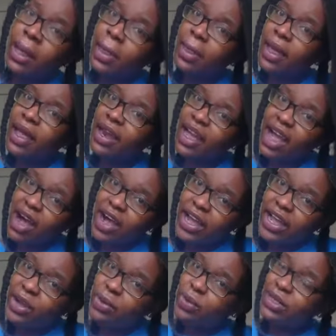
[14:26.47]
Then
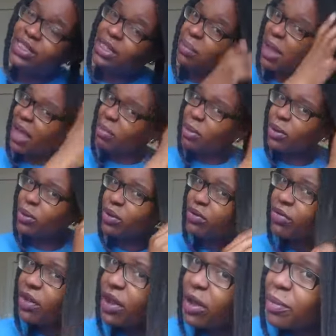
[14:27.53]
once I'm happy
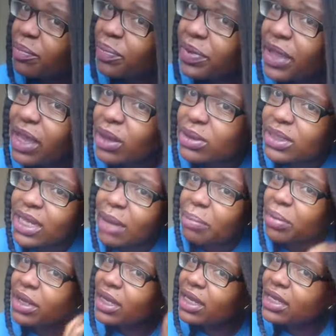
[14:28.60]
with how
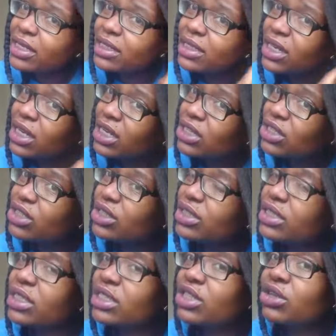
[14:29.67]
damp it is, so you
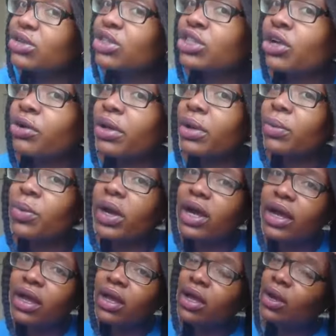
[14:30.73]
see it's not soaking
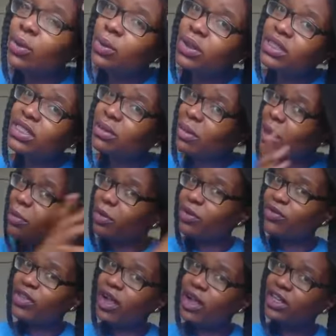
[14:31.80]
wet, once I'm happy
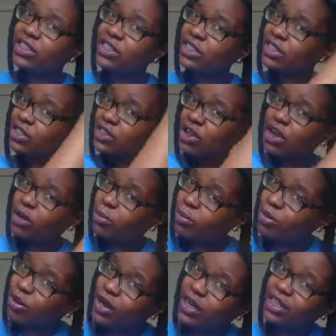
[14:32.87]
with that, I just start
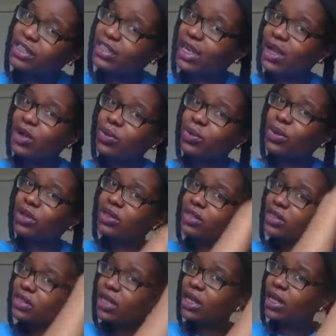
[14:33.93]
pulling
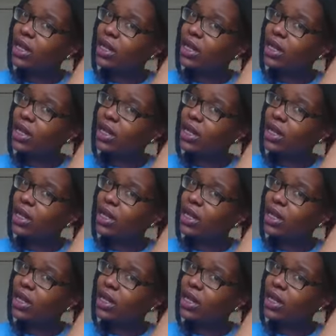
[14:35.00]
downwards